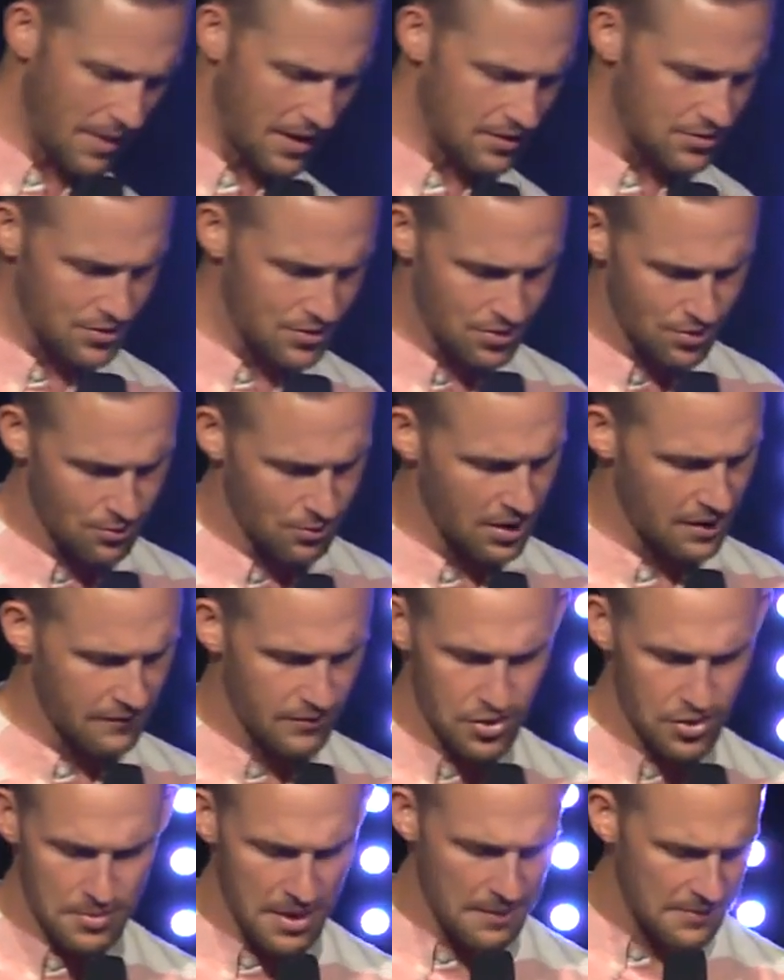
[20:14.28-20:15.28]
about you or
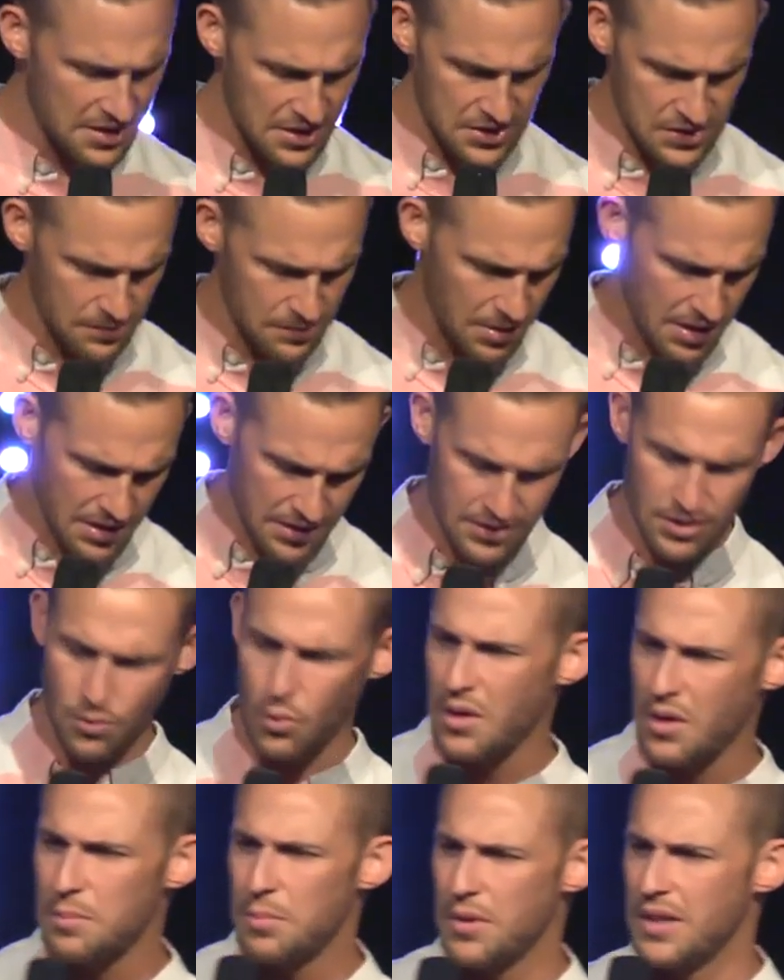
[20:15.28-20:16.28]
whatever. maybe there's somebody in the
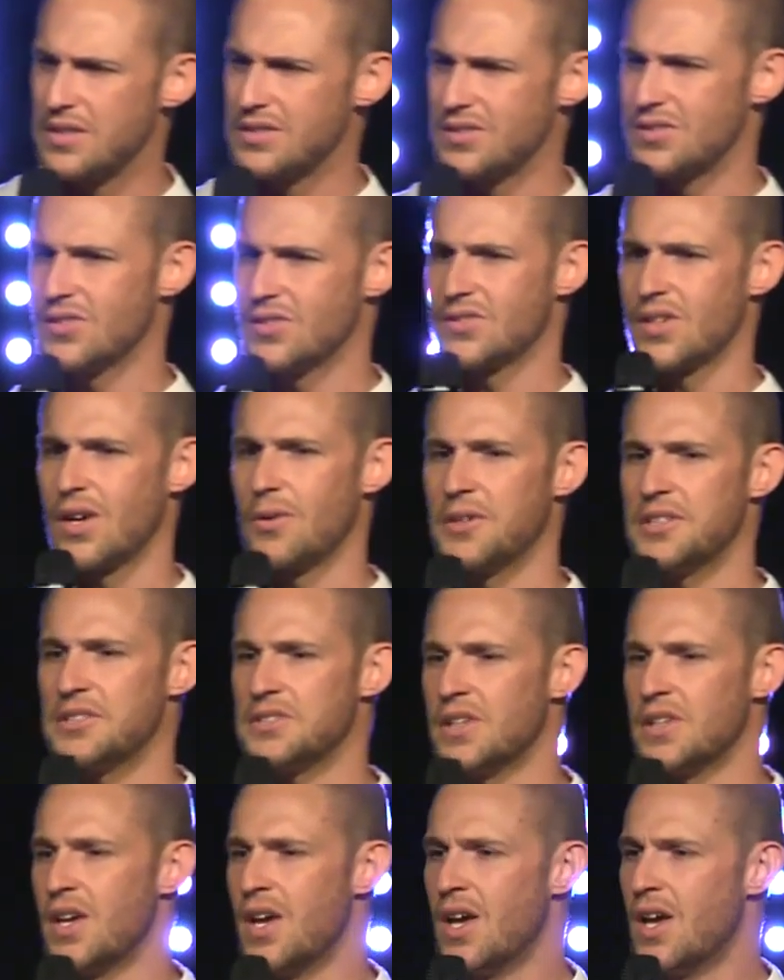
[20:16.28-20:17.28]
workplace that's
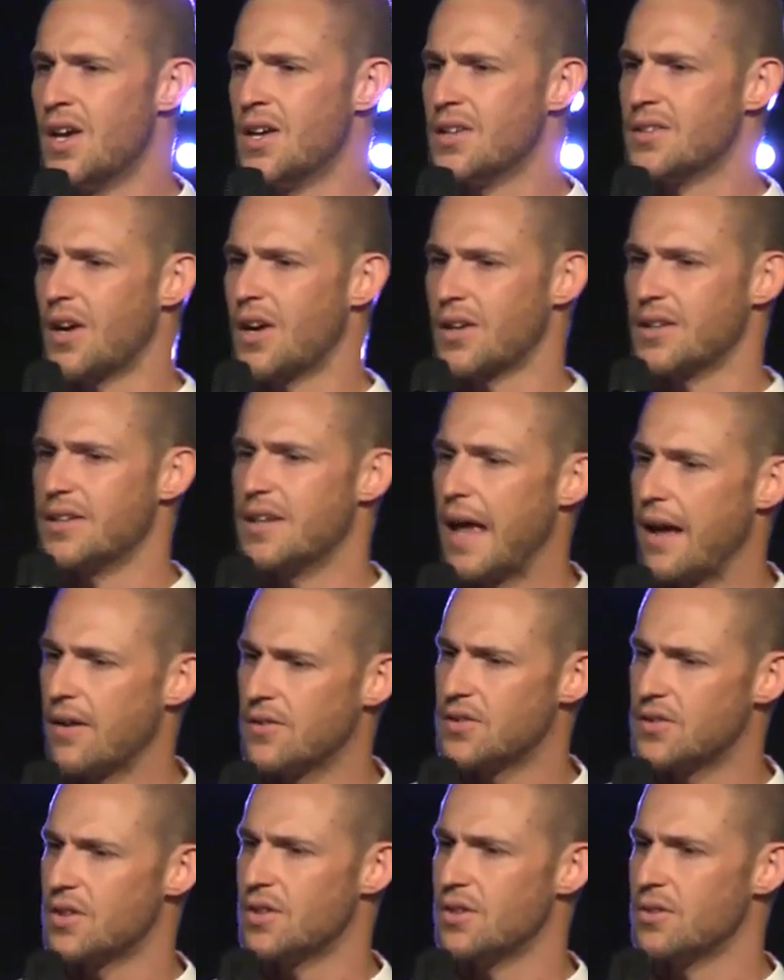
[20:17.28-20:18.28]
always talking
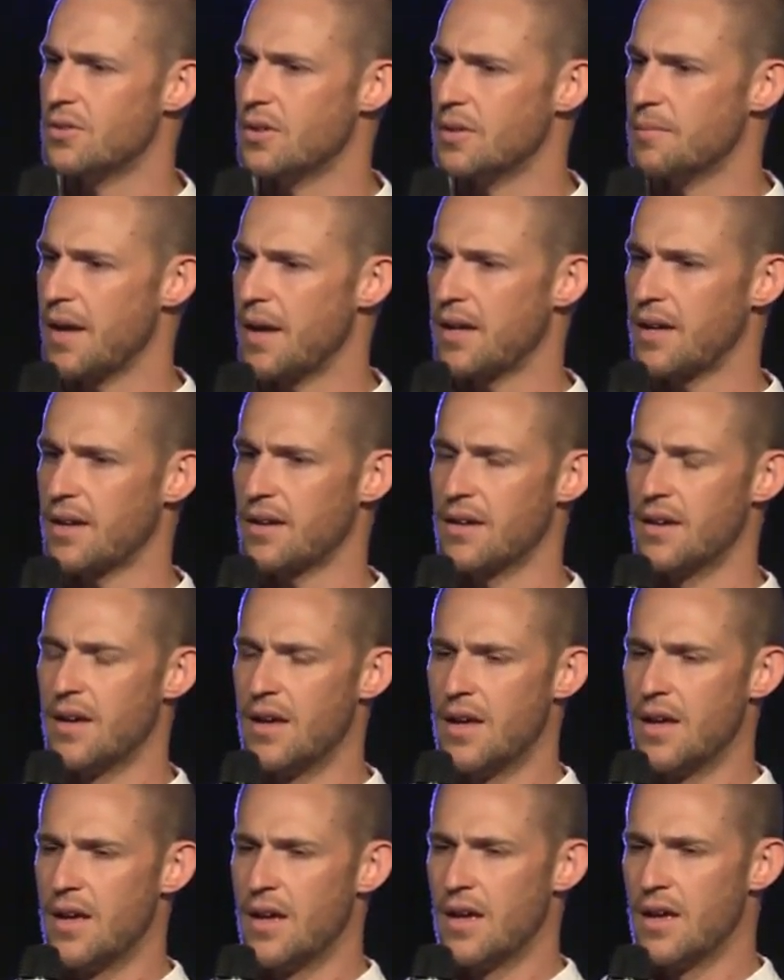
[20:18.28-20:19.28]
down to you and making
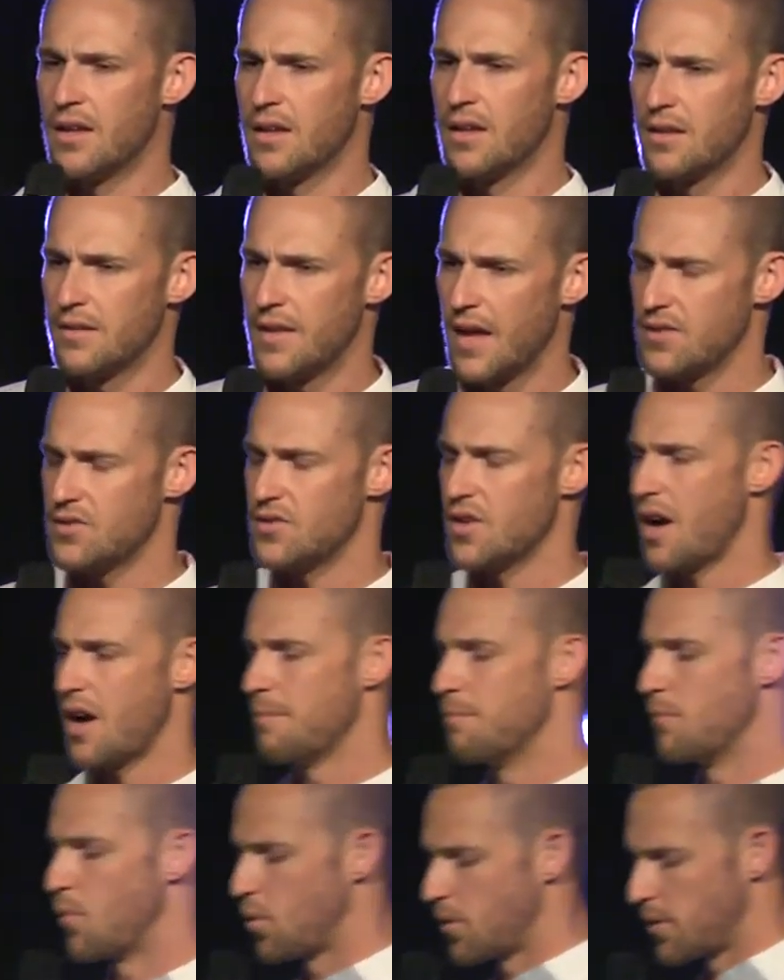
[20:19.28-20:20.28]
that
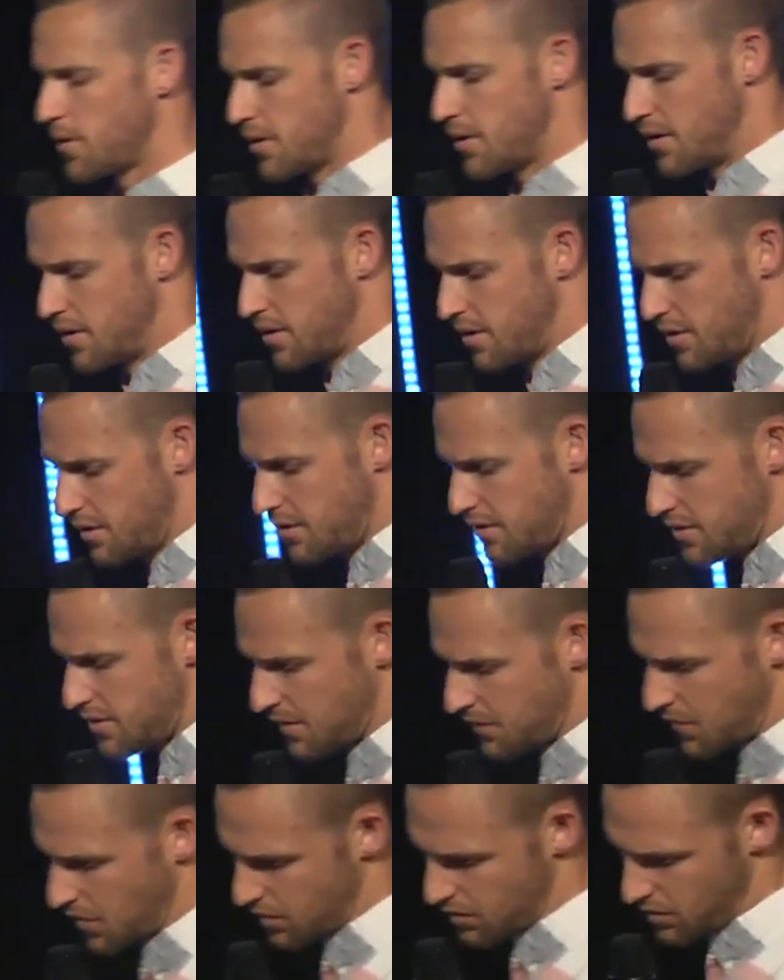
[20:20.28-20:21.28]
job more
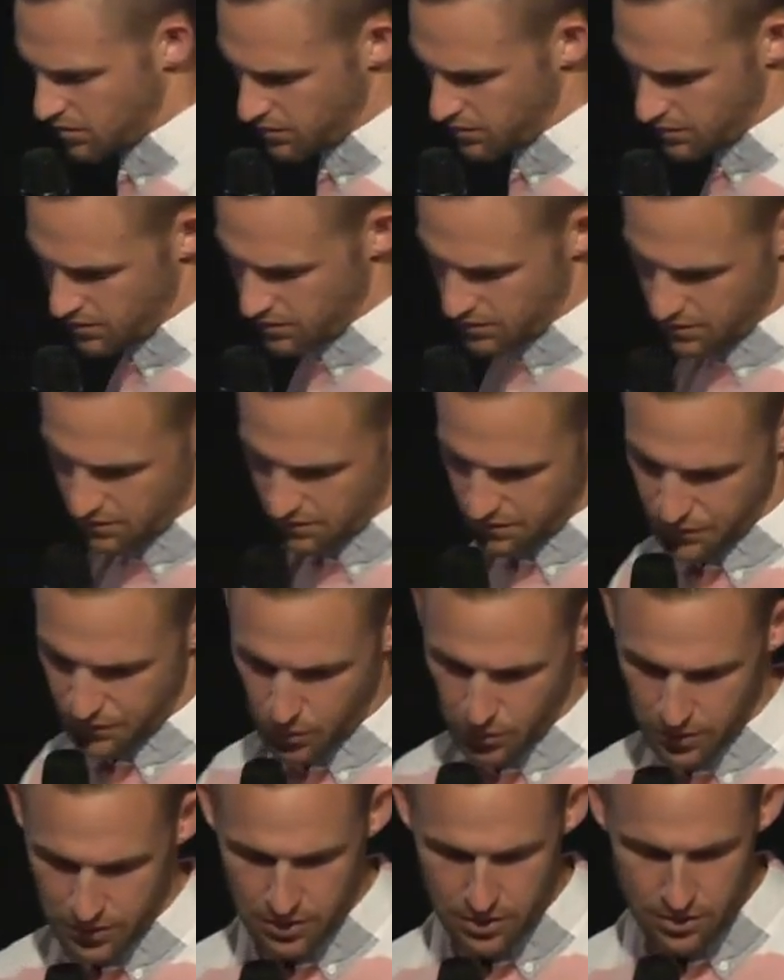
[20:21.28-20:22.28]
difficult
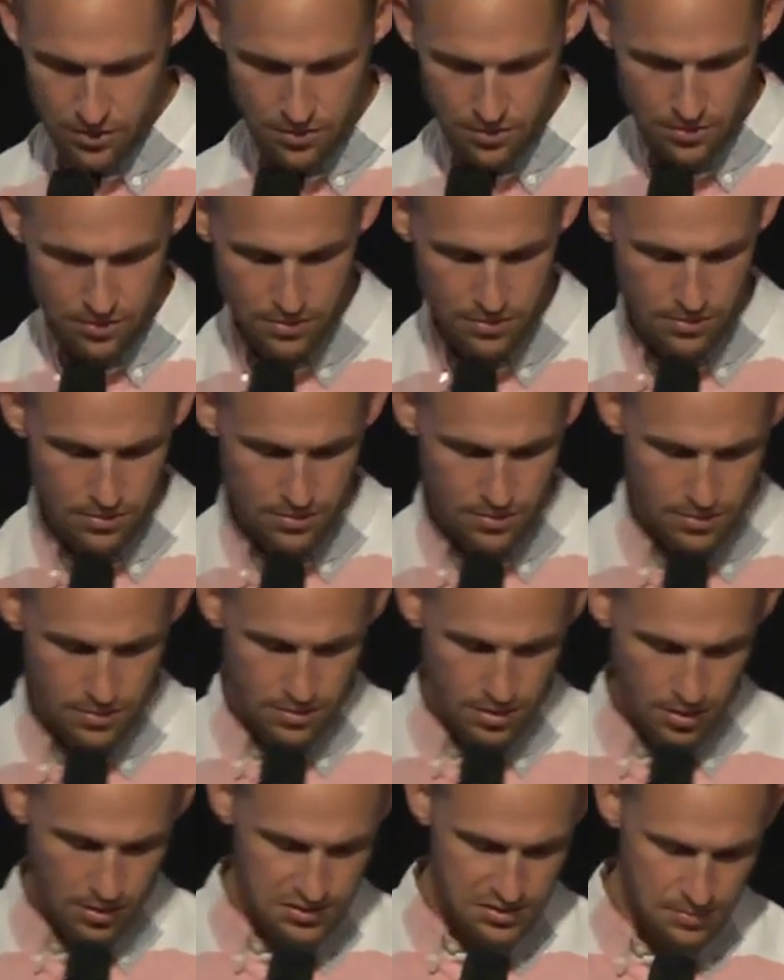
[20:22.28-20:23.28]
for you,
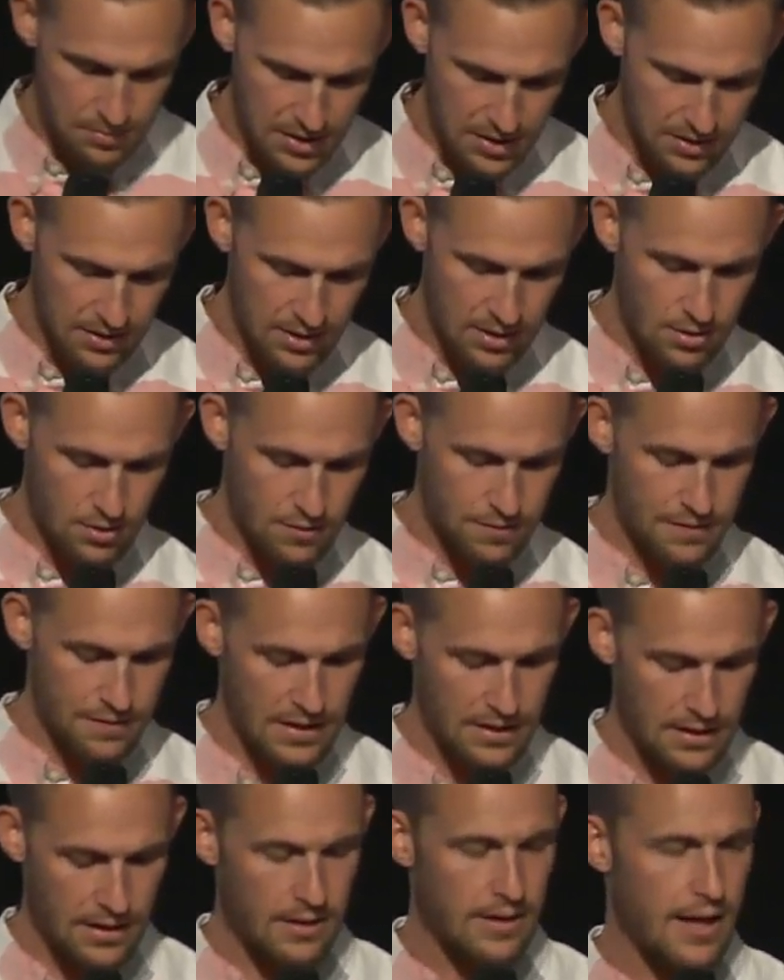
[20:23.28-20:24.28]
ultimately you're
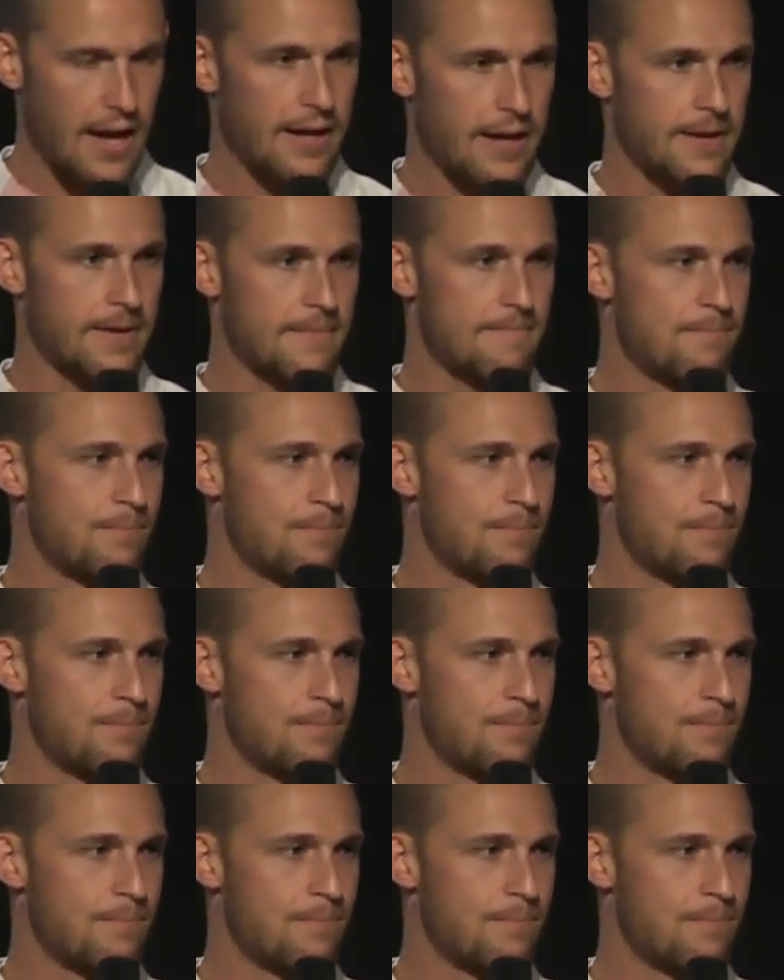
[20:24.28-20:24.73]
feeling like